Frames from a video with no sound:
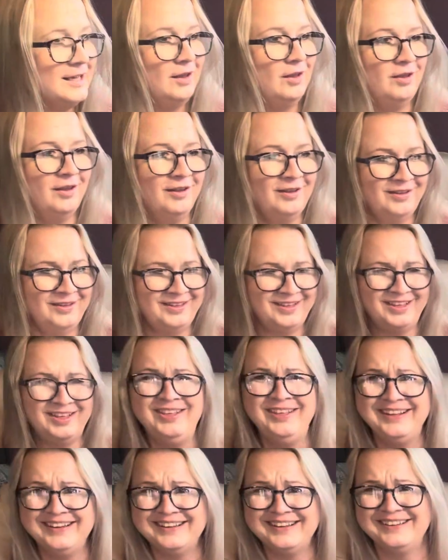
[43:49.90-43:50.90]

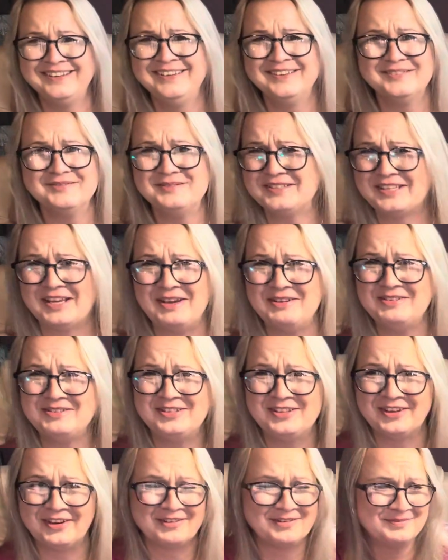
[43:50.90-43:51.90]
I'm so
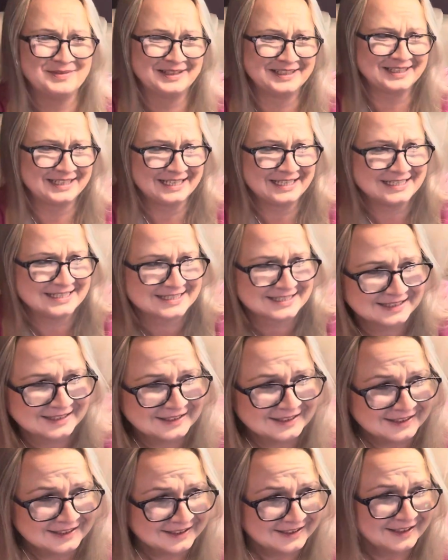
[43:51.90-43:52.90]
sorry, my kids.
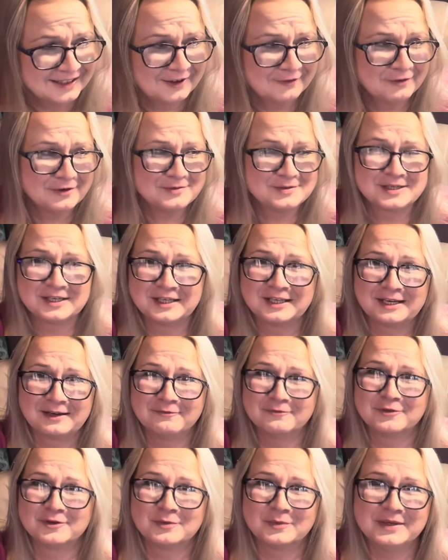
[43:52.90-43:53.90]
I thought it was going to come
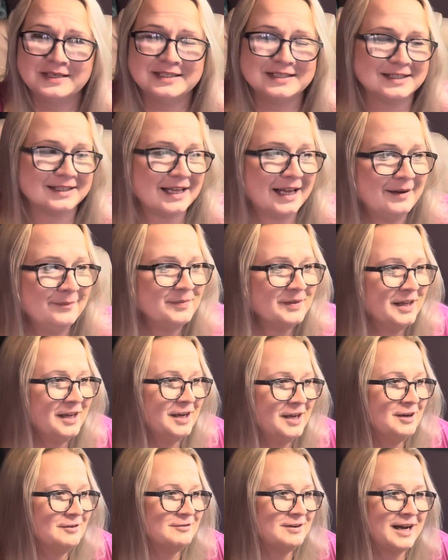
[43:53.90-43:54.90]
through the window then.
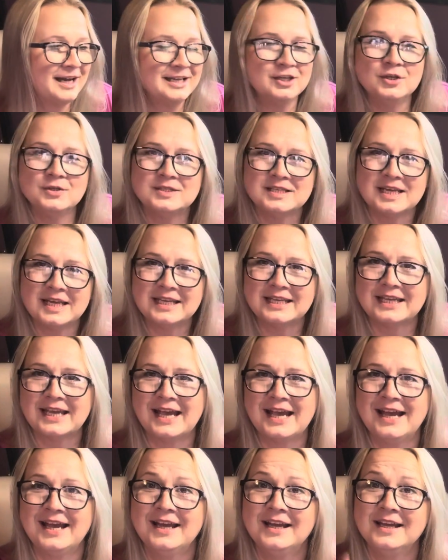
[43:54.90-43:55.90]
Right, you take
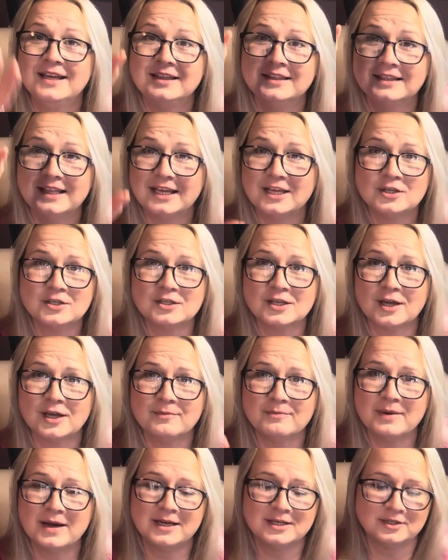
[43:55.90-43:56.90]
care. Thank you so
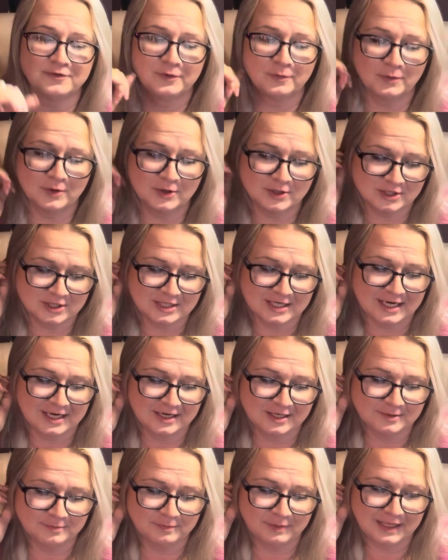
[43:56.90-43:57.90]
much for
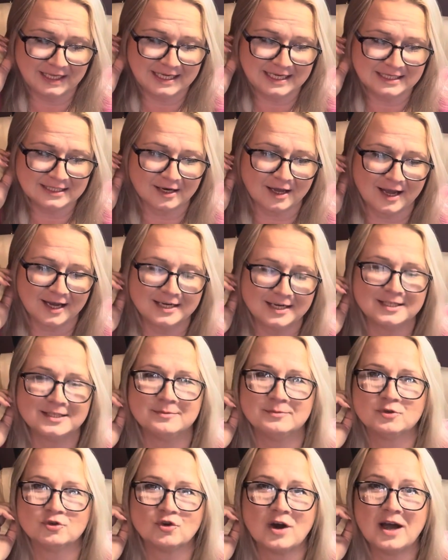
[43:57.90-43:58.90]
watching. Please like,
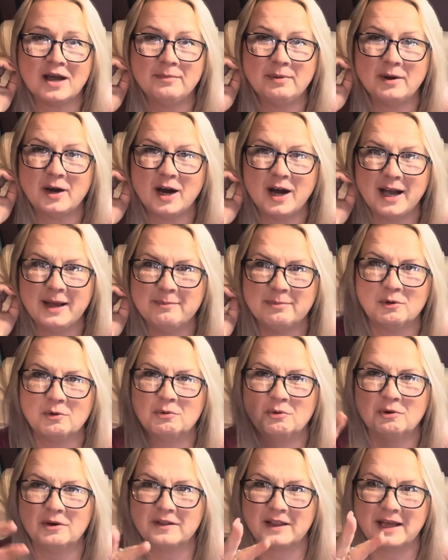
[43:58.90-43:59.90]
subscribe, hype, all of